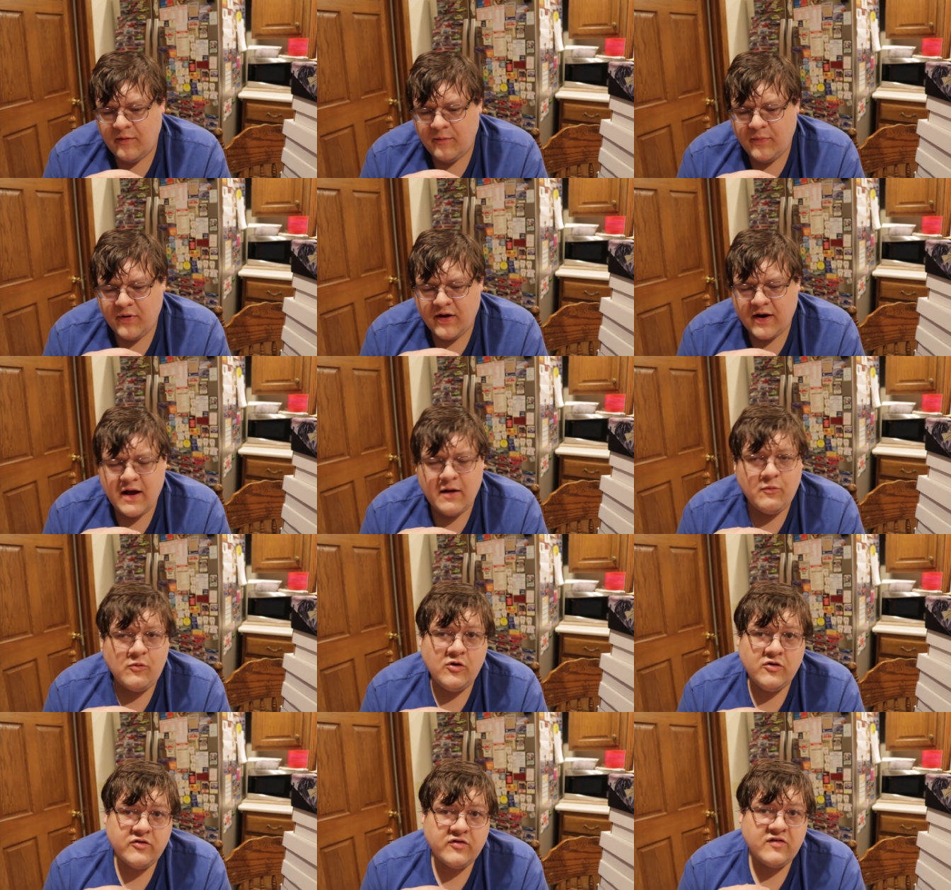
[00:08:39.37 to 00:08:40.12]
But I
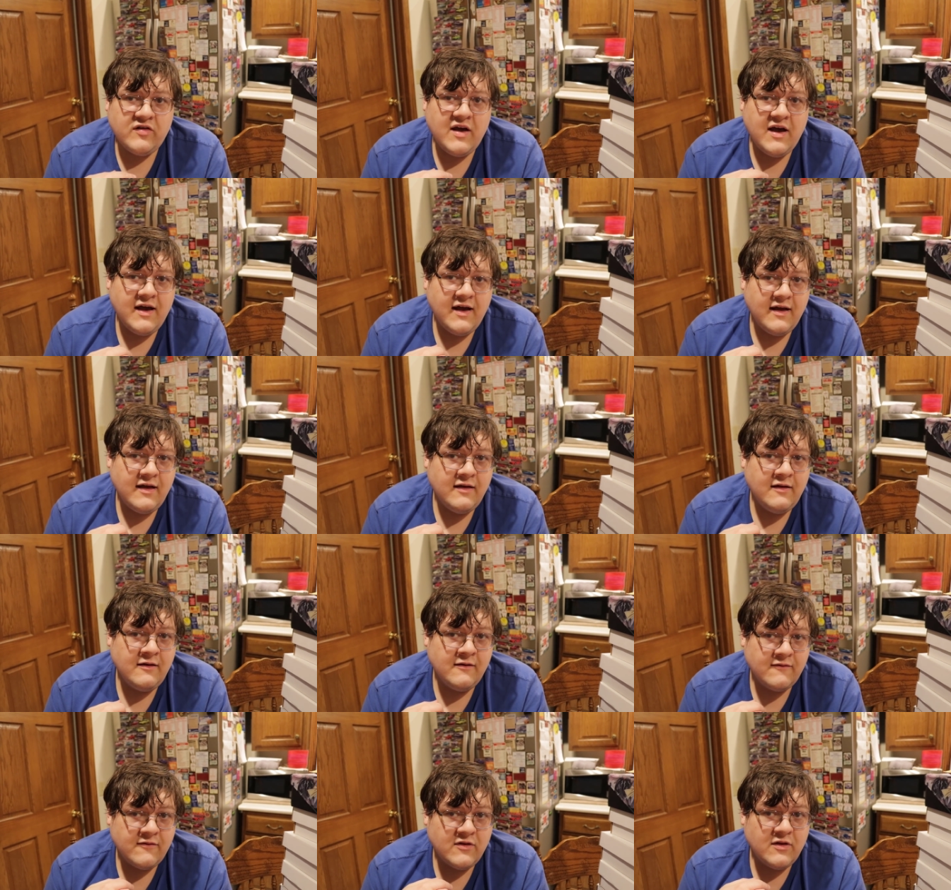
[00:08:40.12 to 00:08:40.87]
will say,
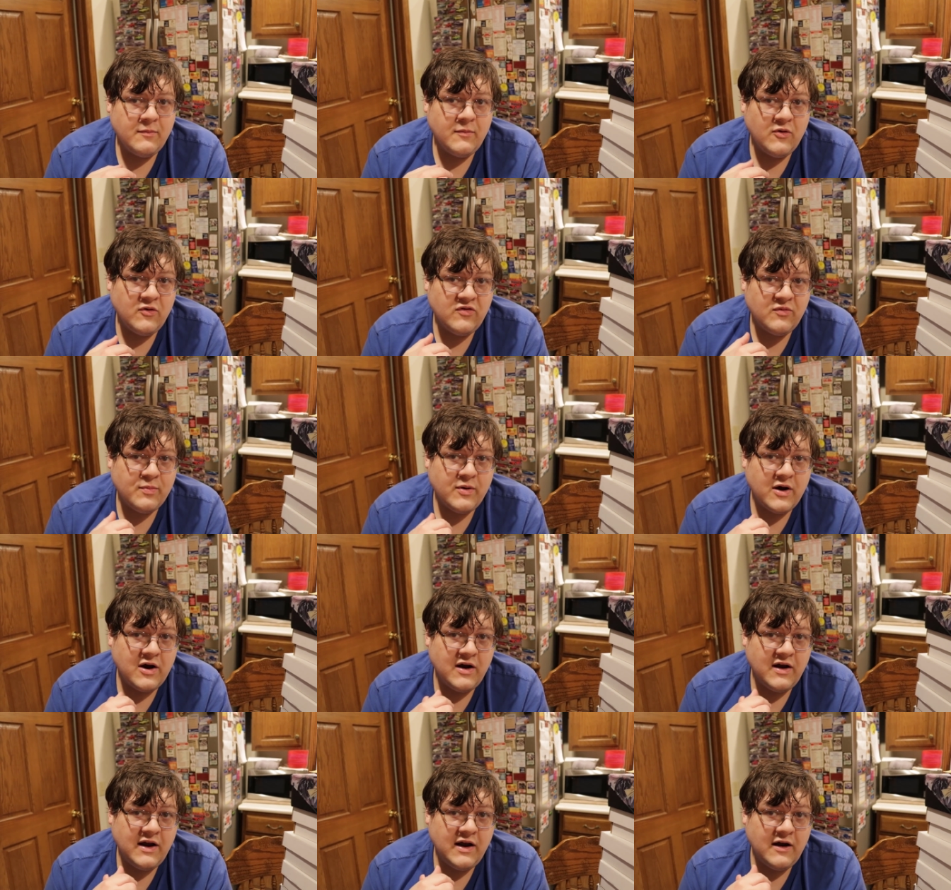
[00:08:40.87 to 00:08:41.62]
for the most
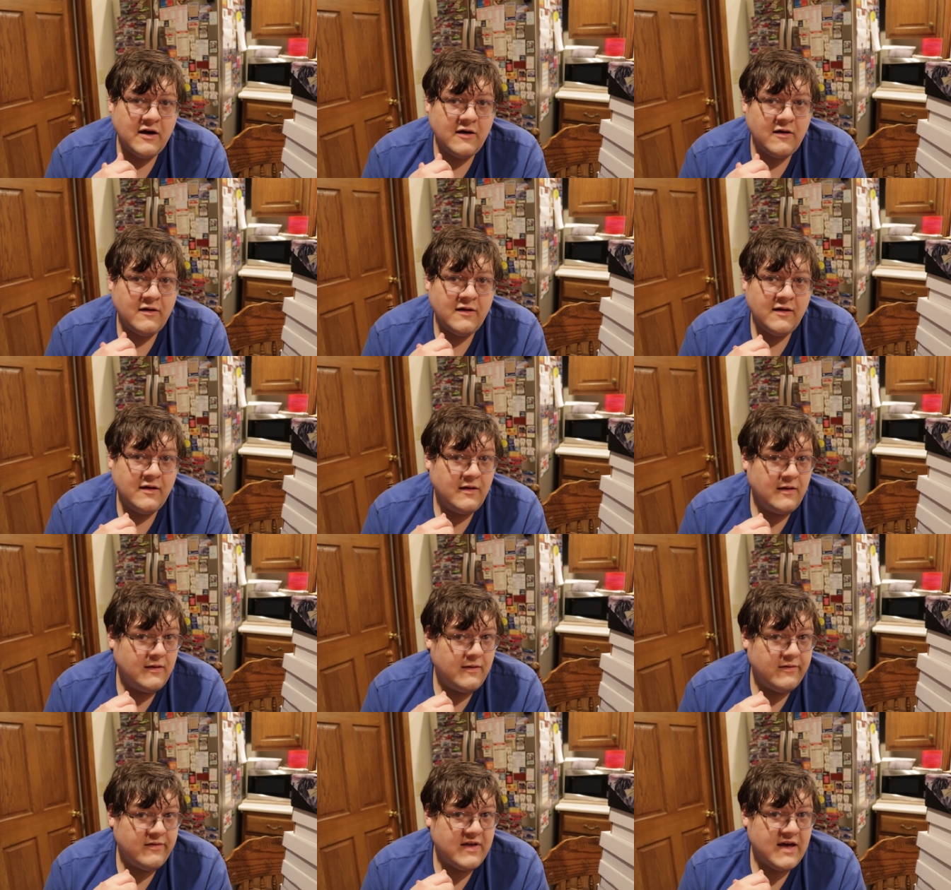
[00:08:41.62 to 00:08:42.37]
part here,
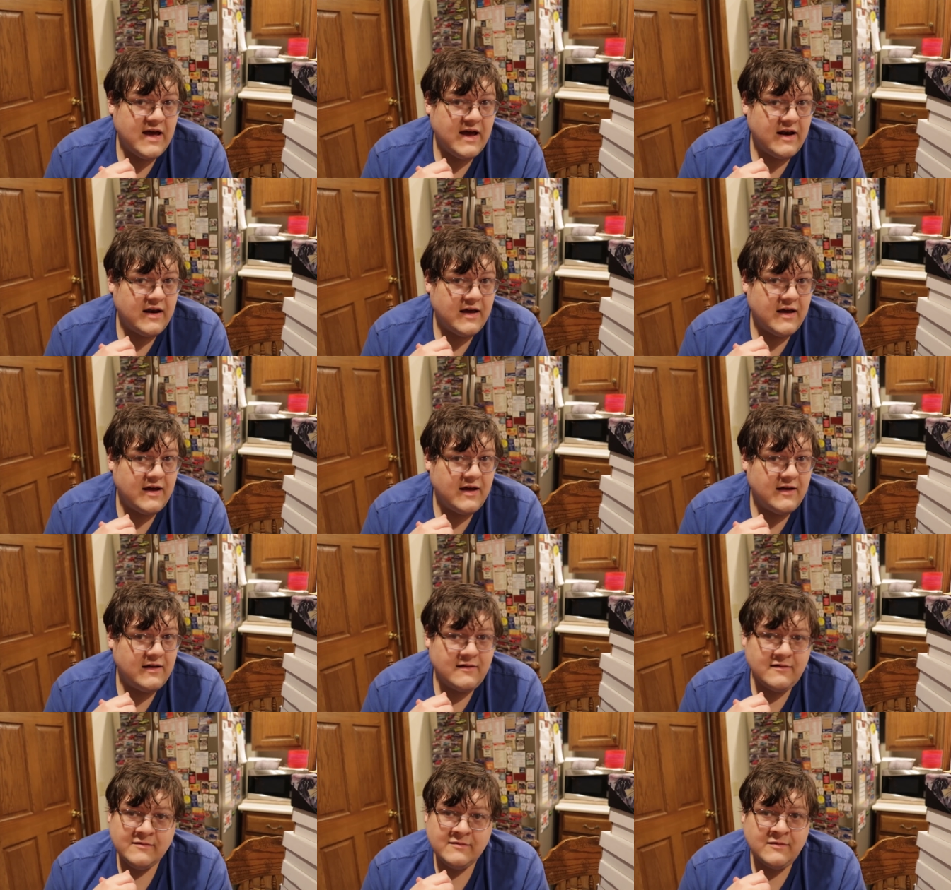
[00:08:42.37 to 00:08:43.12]
that uh,